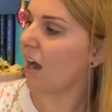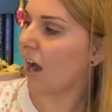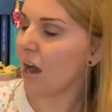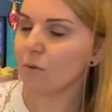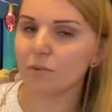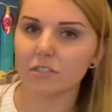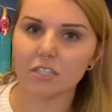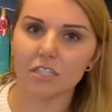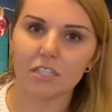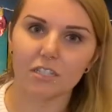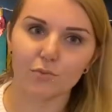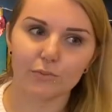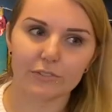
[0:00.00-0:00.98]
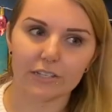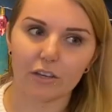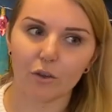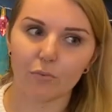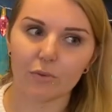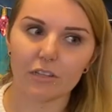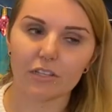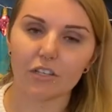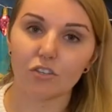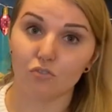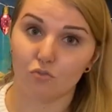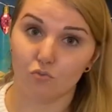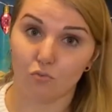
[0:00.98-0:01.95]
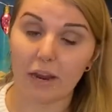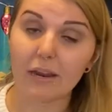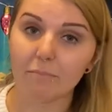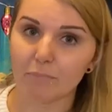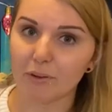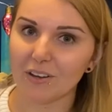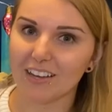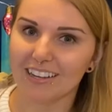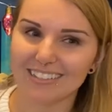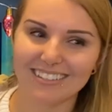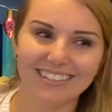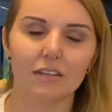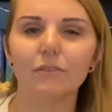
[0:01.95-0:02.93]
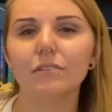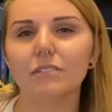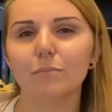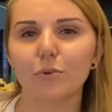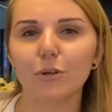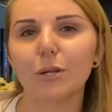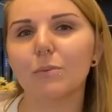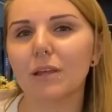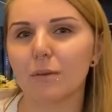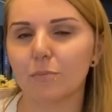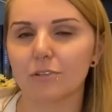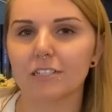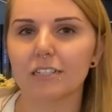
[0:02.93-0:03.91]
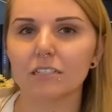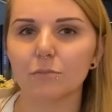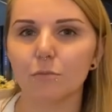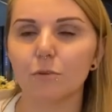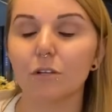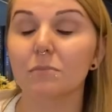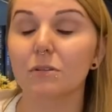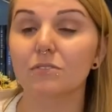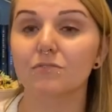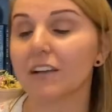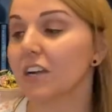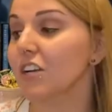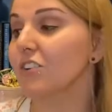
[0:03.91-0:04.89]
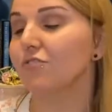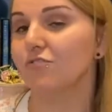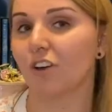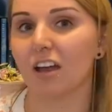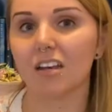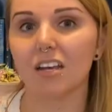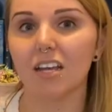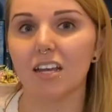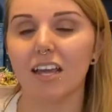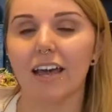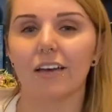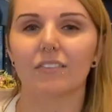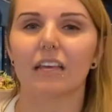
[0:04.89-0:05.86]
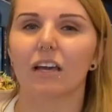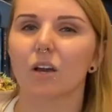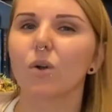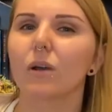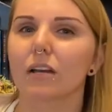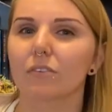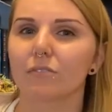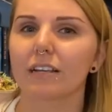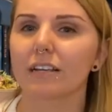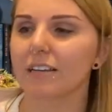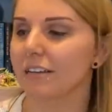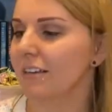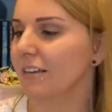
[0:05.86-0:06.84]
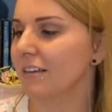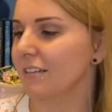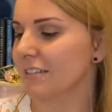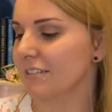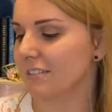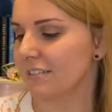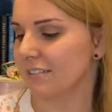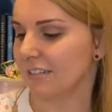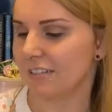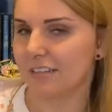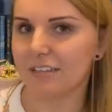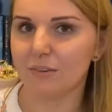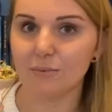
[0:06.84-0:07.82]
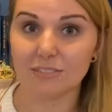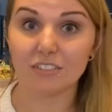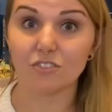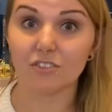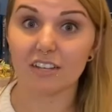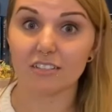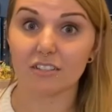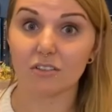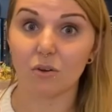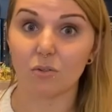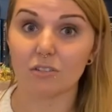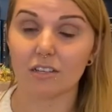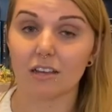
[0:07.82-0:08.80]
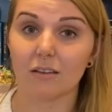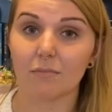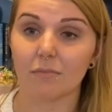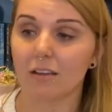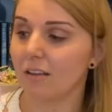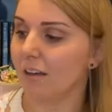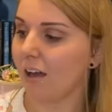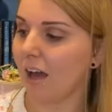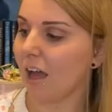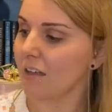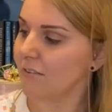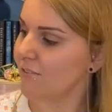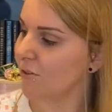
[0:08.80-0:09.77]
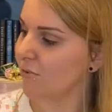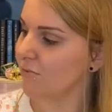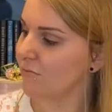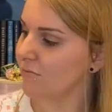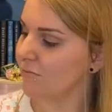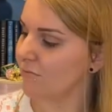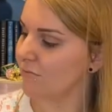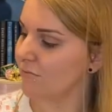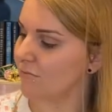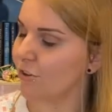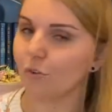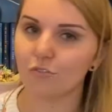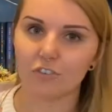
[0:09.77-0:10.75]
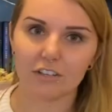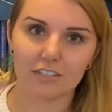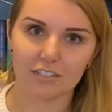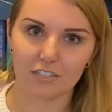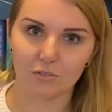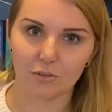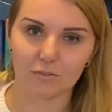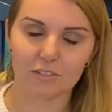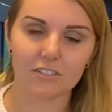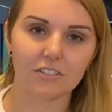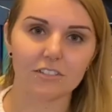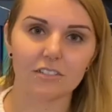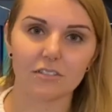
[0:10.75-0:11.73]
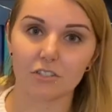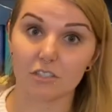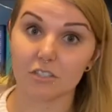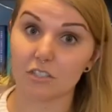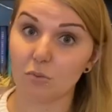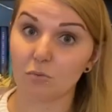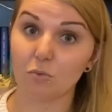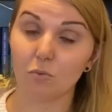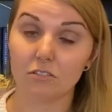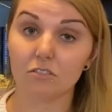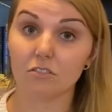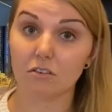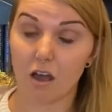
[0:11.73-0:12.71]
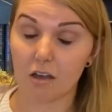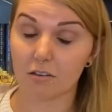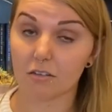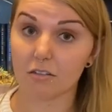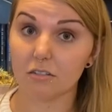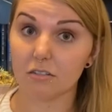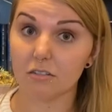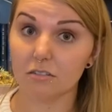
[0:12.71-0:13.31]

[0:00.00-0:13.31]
I wouldn't say this was, like, a really great book. It was a pretty, like, predictable book, but it was very fun and, like, a quick read because it was interesting the whole time. I don't know if I'll continue on with the series. I've heard the sequel was not good,